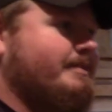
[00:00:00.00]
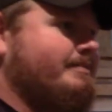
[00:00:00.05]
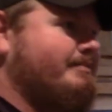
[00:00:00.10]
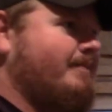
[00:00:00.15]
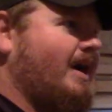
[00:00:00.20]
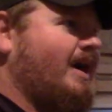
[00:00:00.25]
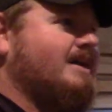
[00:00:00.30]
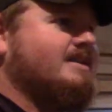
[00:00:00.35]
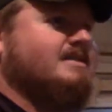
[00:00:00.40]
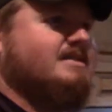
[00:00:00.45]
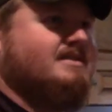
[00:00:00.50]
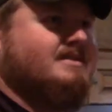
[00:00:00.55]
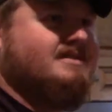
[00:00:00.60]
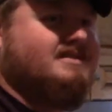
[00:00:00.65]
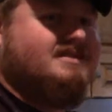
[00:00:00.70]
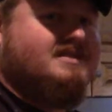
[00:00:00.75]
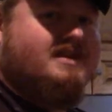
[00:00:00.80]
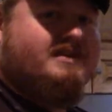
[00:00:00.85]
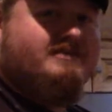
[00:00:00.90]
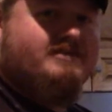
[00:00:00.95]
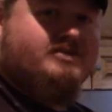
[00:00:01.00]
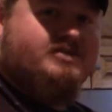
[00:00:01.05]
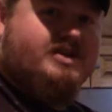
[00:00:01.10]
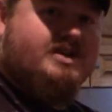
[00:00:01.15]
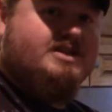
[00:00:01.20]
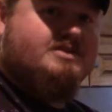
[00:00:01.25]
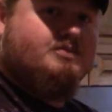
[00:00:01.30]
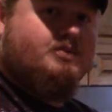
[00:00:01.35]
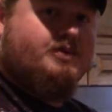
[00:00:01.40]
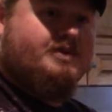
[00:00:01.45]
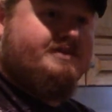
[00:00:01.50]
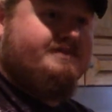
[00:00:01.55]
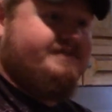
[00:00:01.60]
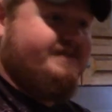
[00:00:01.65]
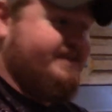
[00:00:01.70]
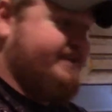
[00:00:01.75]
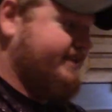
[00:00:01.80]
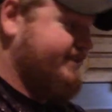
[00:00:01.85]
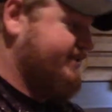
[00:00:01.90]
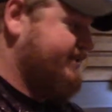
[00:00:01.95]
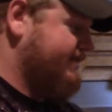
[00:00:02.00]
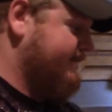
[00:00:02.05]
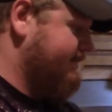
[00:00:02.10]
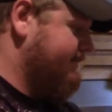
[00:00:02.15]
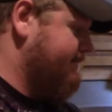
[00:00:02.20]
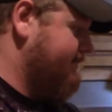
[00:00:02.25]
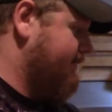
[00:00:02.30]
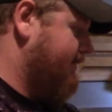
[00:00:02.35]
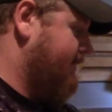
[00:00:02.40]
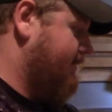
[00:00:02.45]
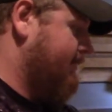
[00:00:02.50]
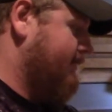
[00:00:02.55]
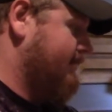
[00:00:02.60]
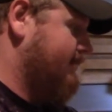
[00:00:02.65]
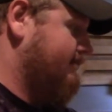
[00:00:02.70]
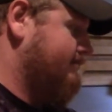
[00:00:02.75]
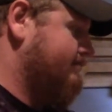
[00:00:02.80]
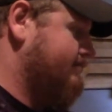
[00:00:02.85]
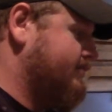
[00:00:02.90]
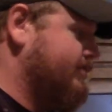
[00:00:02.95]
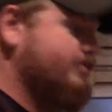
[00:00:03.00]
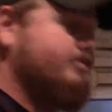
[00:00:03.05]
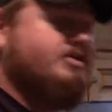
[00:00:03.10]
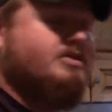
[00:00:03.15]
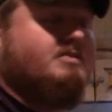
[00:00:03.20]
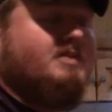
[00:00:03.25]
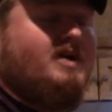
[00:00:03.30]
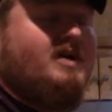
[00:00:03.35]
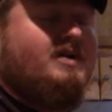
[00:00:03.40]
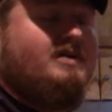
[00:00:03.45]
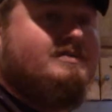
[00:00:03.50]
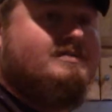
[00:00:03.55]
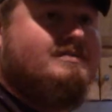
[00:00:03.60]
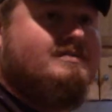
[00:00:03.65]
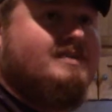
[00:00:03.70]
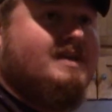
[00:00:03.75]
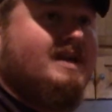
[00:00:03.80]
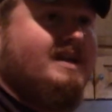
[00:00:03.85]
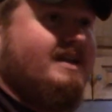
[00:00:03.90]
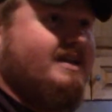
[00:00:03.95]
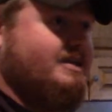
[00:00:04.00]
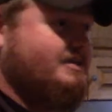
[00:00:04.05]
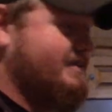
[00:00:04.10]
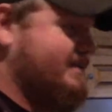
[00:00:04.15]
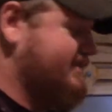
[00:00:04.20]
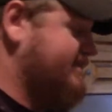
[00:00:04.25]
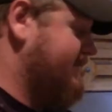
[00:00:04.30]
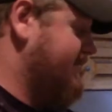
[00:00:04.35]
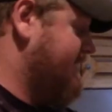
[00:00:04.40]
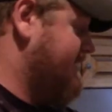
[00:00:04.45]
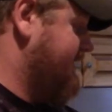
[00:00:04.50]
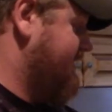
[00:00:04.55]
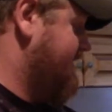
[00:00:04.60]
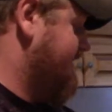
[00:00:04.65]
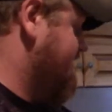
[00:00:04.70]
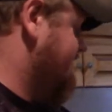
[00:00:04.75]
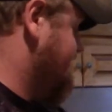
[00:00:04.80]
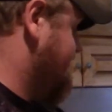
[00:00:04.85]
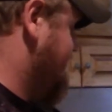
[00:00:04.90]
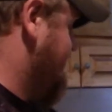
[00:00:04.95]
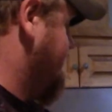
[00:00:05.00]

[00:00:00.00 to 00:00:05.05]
boxes and stuff for transporting fish are too small, and especially decent